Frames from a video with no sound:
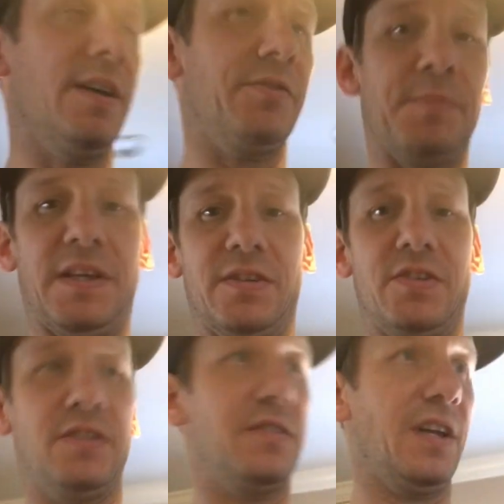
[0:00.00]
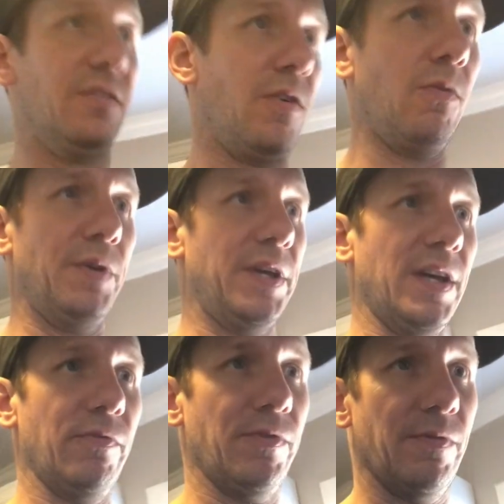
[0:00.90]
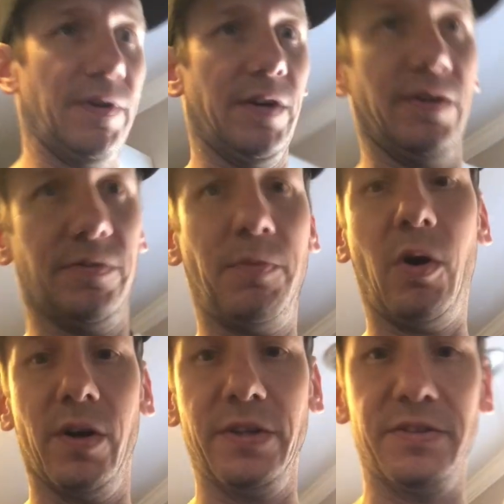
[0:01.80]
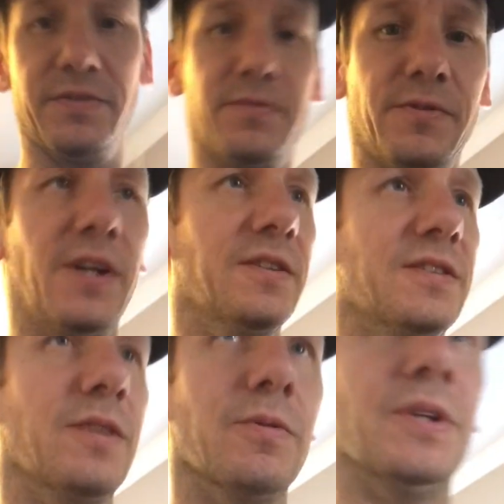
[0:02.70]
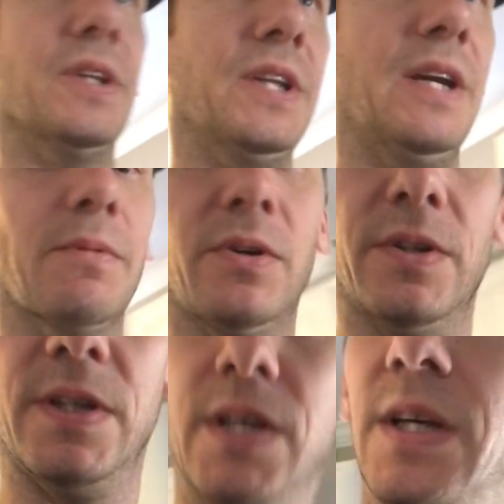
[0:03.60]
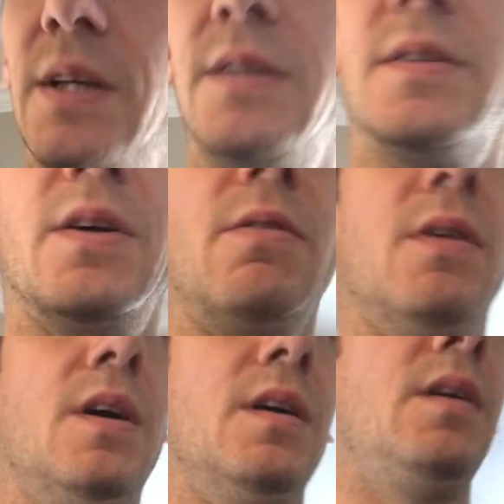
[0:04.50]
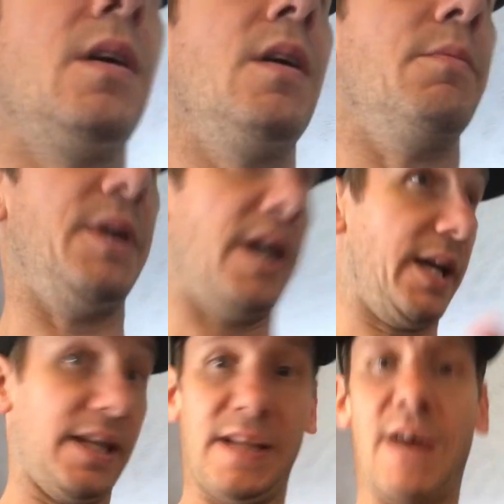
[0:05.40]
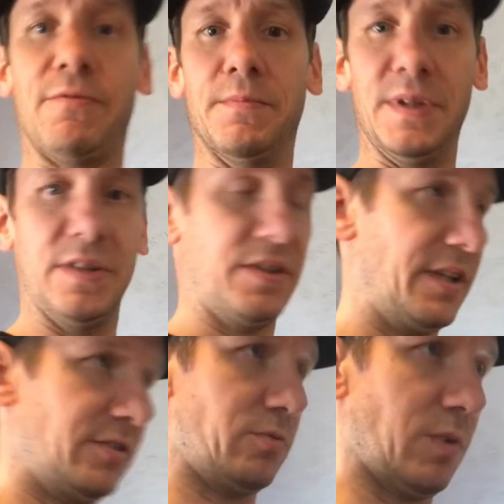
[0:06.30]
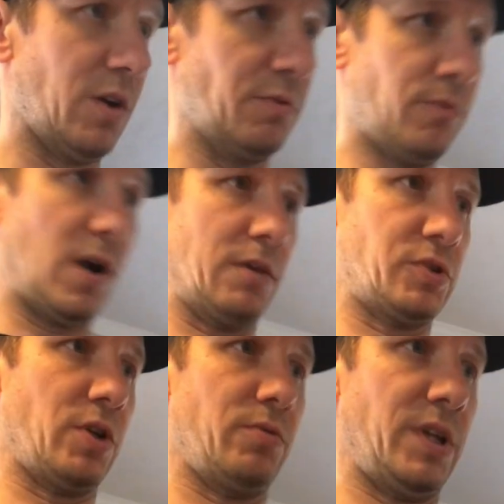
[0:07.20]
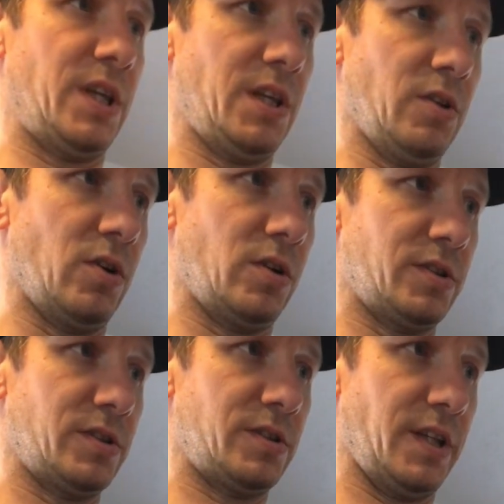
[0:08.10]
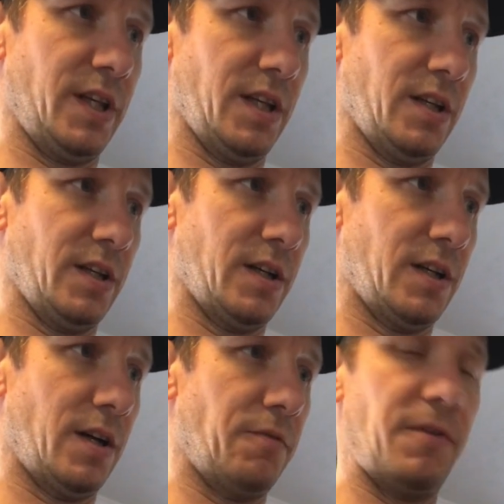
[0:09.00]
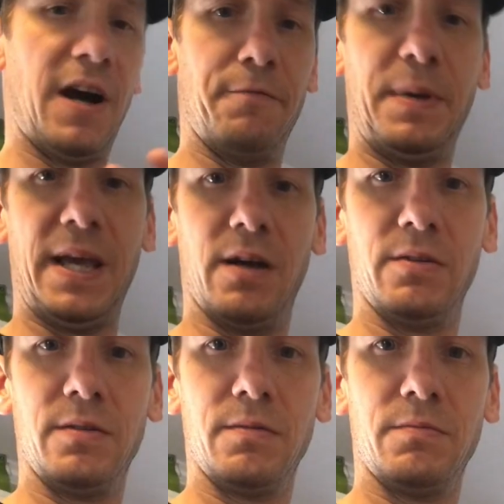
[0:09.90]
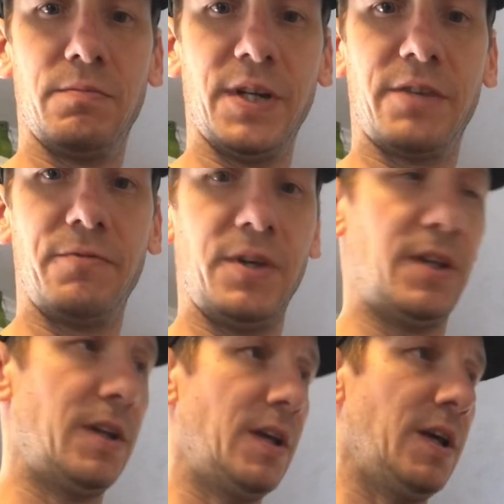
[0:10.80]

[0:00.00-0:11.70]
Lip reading: was making cheesesteaks all weekend for various parties and friends that were in the neighborhood. So. But yeah, I got that from BJ's as well. Before I was going to Kinlaw's to get a 5-pound brick of it.